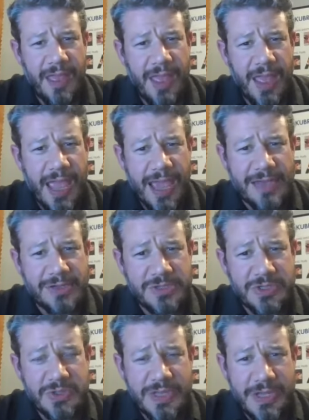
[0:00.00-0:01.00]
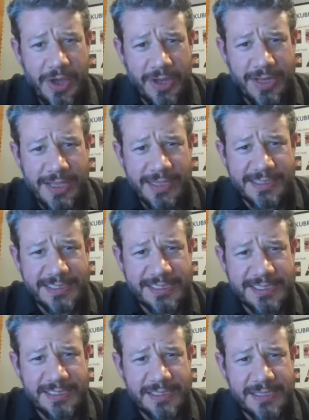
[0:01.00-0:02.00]
and to the
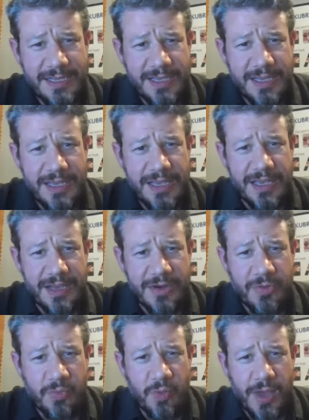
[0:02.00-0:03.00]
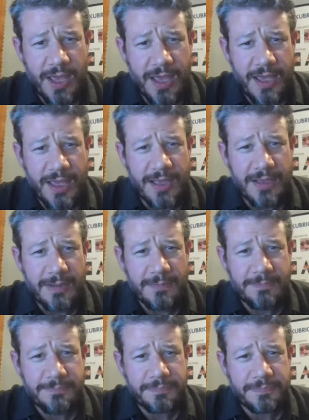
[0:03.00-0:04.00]
audience in a way
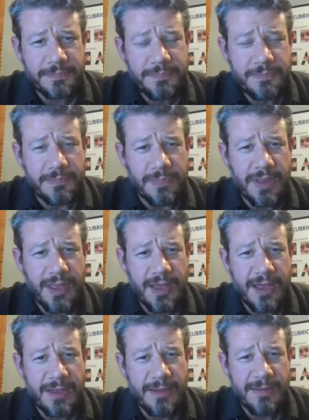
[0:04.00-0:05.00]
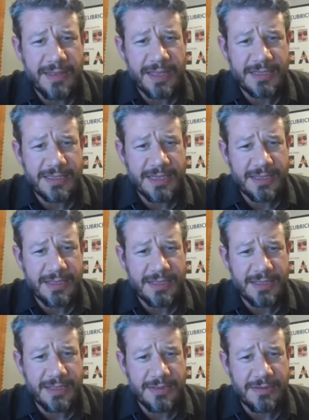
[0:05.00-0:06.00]
uh, that, uh,
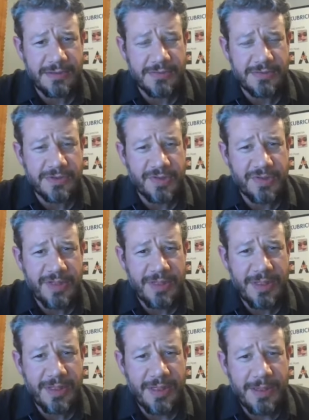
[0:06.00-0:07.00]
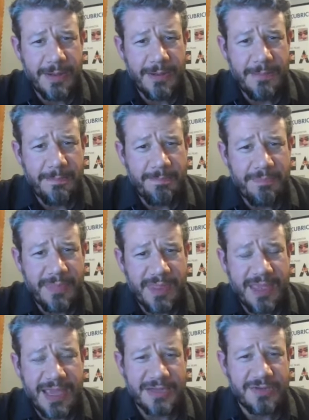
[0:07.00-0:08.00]
you just
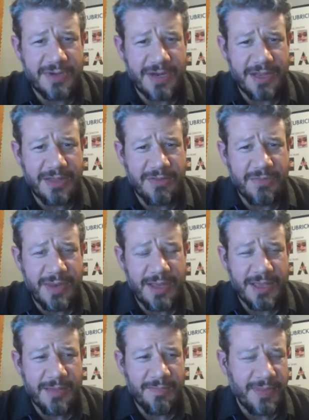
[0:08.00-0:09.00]
can't do in any other medium